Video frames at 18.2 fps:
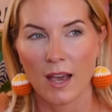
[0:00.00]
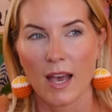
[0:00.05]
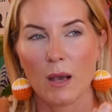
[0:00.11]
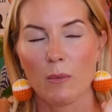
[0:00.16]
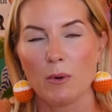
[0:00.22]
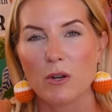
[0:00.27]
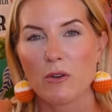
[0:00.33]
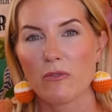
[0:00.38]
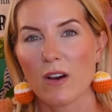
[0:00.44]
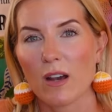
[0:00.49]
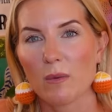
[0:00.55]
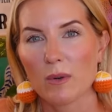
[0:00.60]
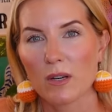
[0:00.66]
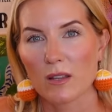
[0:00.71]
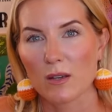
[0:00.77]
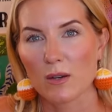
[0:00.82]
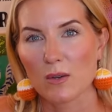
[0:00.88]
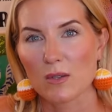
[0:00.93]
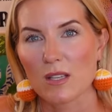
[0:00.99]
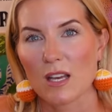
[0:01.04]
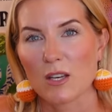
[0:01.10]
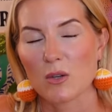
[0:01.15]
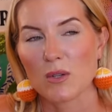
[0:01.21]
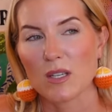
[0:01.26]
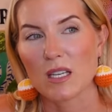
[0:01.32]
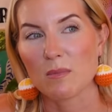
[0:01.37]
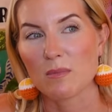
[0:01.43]
And when you find one of those and
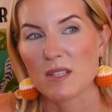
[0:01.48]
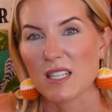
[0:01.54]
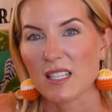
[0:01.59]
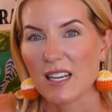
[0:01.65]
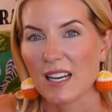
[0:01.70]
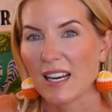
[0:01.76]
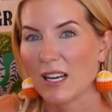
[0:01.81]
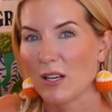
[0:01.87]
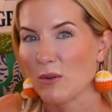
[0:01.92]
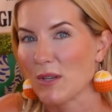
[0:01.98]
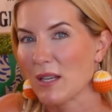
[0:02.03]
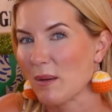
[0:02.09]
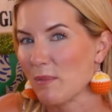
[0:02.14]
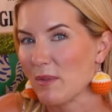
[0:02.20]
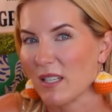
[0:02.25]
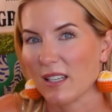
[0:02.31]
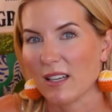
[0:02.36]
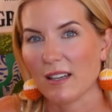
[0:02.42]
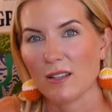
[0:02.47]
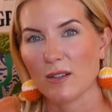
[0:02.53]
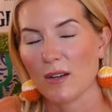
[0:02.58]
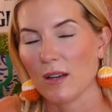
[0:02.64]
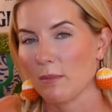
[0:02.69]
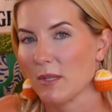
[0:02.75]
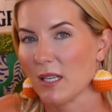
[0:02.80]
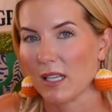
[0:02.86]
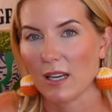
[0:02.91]
you keep digging and you keep digging, you
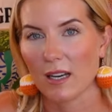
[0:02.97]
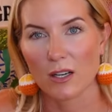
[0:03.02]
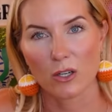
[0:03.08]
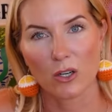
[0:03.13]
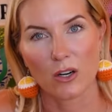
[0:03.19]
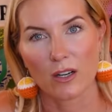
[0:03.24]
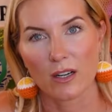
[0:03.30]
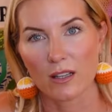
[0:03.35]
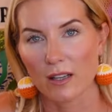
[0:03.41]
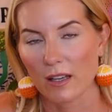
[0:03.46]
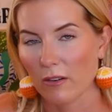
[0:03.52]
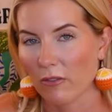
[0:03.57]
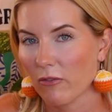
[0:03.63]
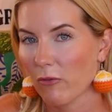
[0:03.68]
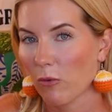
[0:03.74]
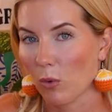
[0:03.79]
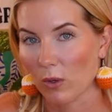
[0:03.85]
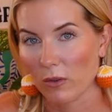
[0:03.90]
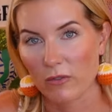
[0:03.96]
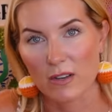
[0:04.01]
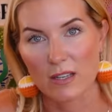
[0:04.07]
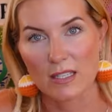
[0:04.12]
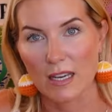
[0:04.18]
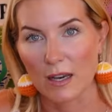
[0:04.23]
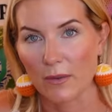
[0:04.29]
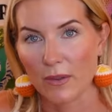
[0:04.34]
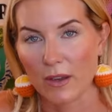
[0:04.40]
keep digging, you're already like 4 feet
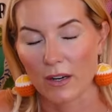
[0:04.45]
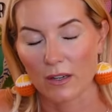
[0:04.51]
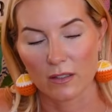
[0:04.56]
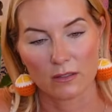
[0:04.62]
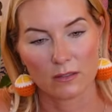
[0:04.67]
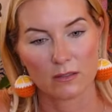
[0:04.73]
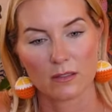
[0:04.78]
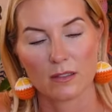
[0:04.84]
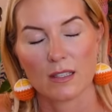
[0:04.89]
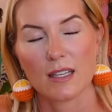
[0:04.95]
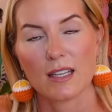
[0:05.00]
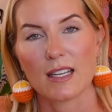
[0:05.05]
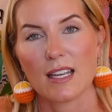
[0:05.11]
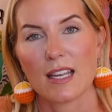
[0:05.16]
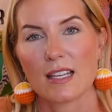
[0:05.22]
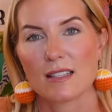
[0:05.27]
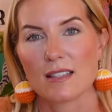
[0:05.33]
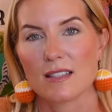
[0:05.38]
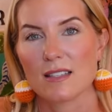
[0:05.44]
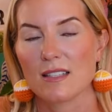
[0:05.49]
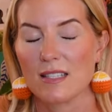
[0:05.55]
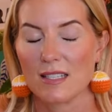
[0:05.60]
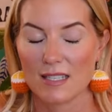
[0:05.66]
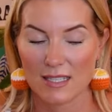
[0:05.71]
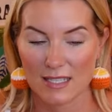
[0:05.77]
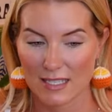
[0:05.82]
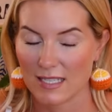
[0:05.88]
down there. It's
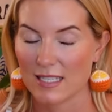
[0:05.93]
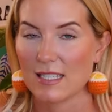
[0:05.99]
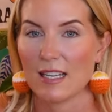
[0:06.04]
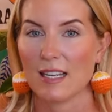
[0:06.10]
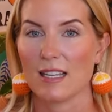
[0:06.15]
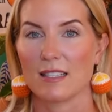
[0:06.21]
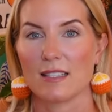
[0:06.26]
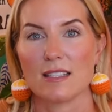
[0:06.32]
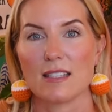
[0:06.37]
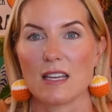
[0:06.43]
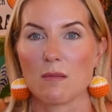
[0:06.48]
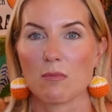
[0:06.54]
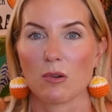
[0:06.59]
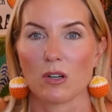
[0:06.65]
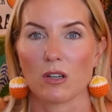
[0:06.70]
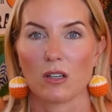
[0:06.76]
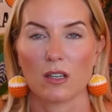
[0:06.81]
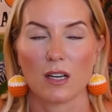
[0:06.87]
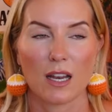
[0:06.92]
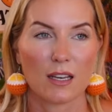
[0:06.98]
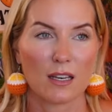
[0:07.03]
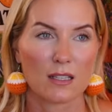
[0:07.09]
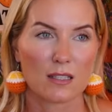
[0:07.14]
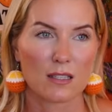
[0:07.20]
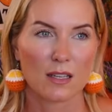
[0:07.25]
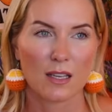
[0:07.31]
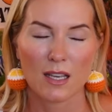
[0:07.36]
deeper, and
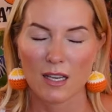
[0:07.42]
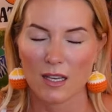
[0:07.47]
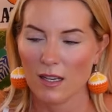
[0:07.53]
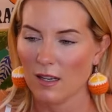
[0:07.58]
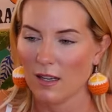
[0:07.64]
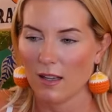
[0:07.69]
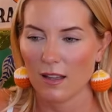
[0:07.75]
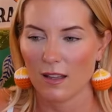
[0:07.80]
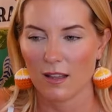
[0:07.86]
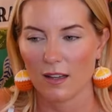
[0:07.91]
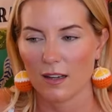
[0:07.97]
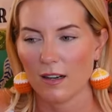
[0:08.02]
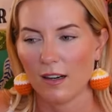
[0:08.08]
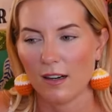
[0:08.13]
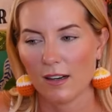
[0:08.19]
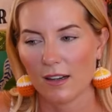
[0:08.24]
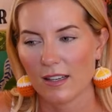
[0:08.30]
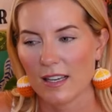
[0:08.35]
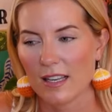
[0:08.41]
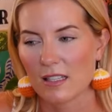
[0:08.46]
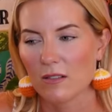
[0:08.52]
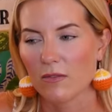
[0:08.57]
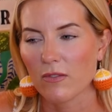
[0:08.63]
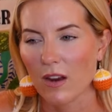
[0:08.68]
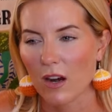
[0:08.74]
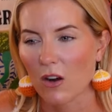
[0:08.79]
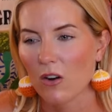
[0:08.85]
it's
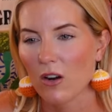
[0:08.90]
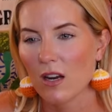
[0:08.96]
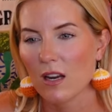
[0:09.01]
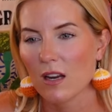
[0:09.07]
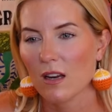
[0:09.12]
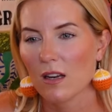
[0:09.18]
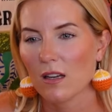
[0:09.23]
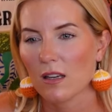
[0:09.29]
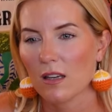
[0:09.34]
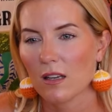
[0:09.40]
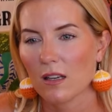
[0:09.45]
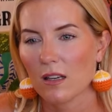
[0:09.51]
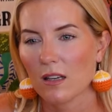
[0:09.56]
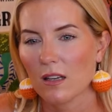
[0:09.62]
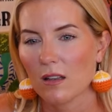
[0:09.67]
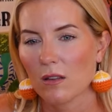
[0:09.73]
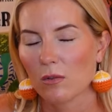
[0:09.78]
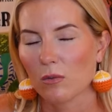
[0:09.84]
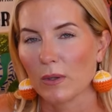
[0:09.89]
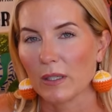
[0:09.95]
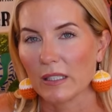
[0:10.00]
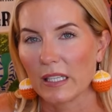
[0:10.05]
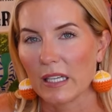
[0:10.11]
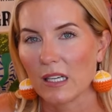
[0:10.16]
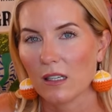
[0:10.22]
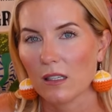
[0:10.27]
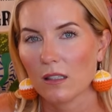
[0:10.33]
very
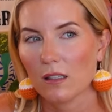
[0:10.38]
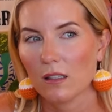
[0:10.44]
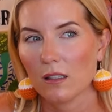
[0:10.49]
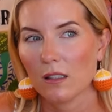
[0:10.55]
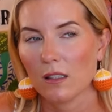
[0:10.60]
thrilling.